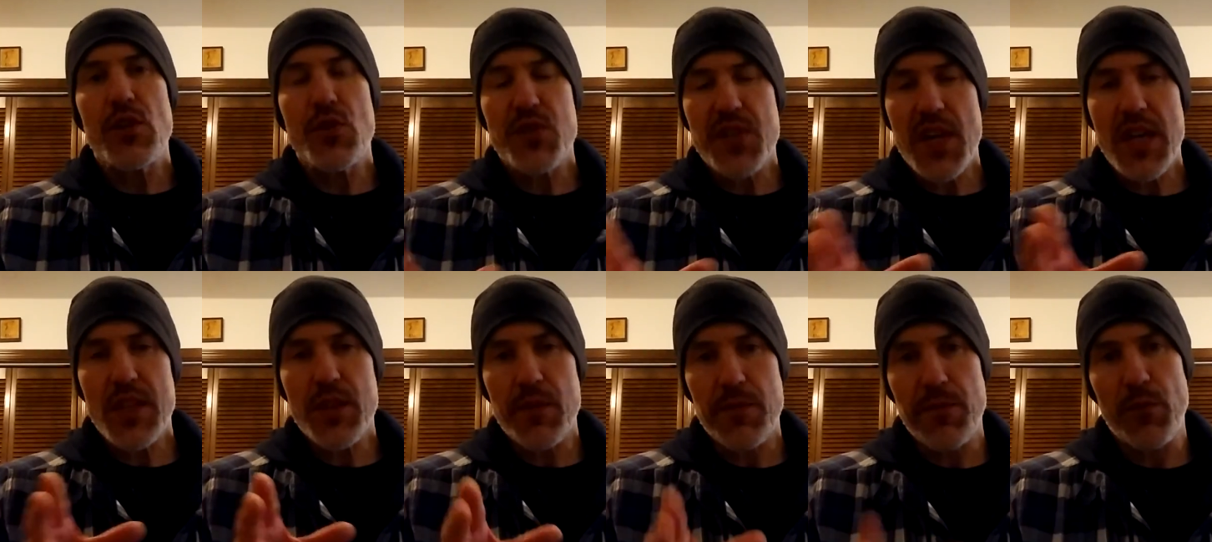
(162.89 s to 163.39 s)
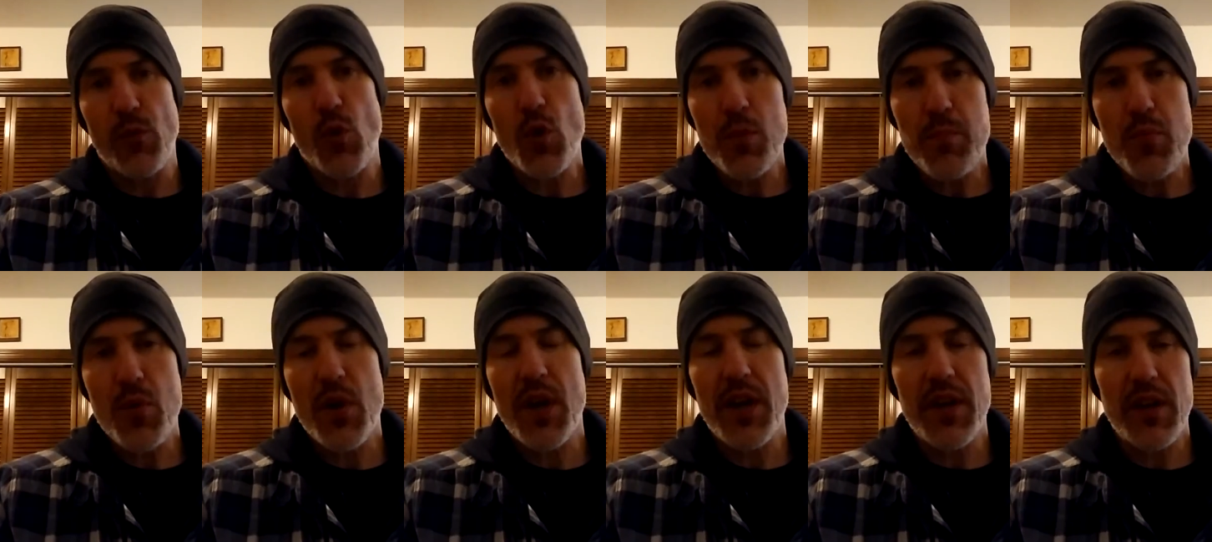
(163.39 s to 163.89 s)
you take the floor
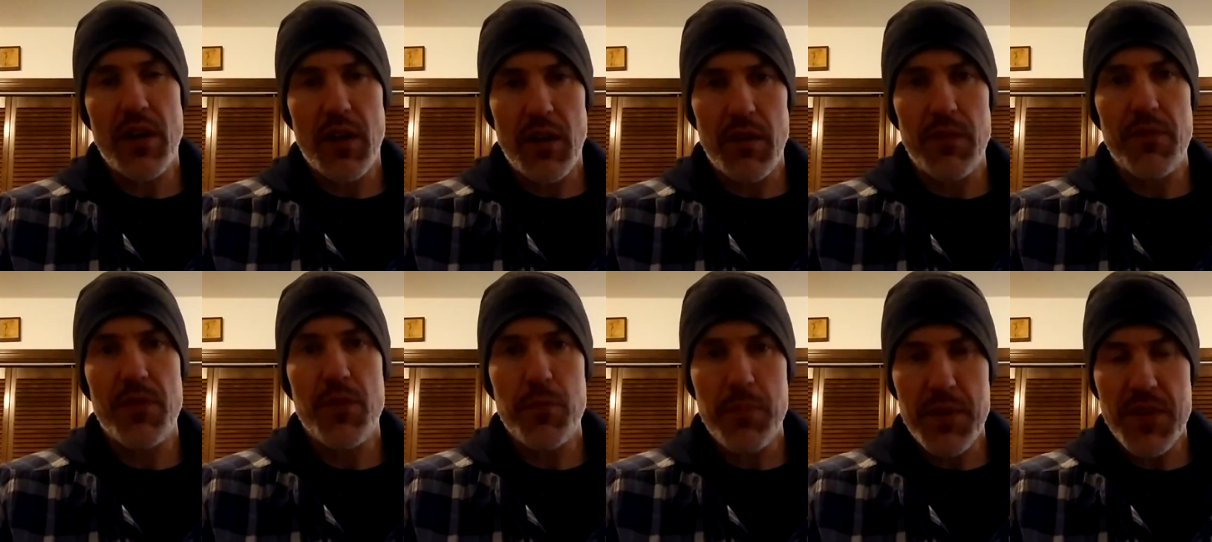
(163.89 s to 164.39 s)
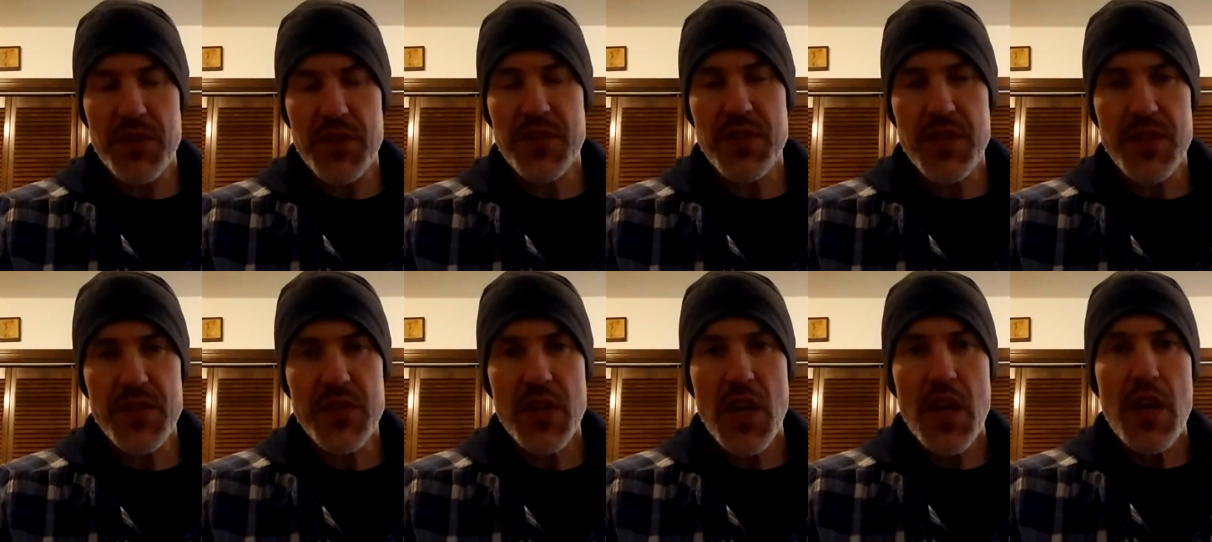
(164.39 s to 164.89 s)
print of the
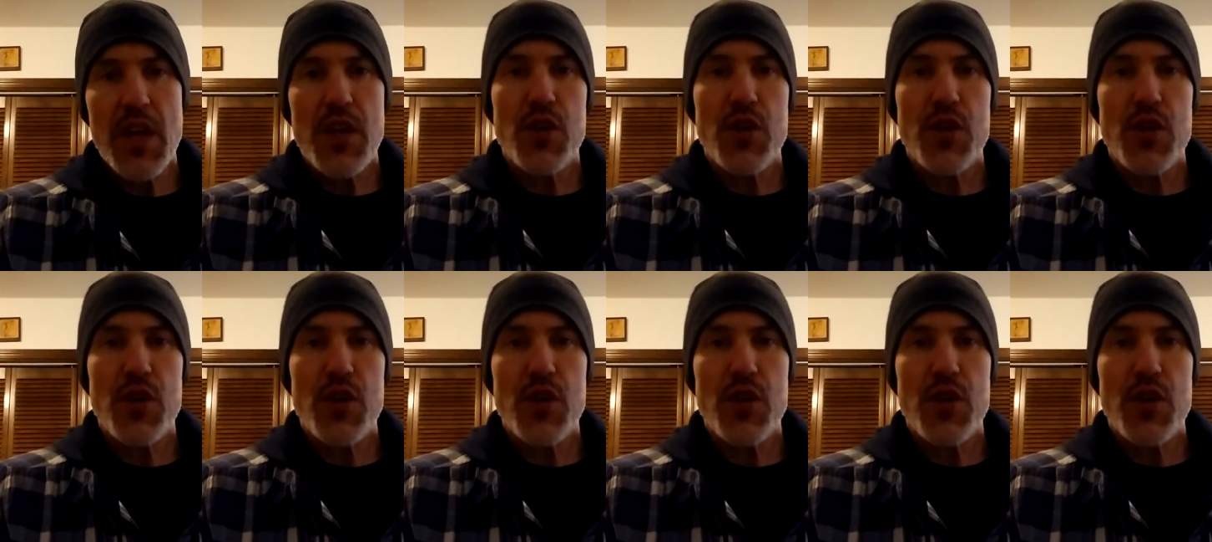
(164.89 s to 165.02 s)
business,